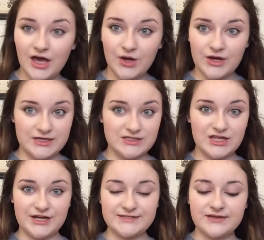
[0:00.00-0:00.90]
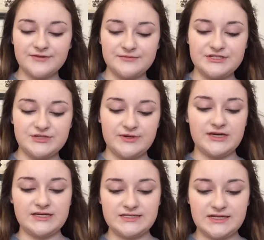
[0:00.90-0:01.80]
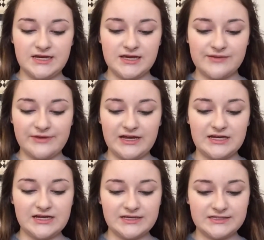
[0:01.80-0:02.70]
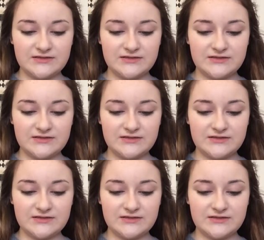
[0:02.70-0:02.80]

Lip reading: Okay, so the next thing I'm going to be doing is taking my NYX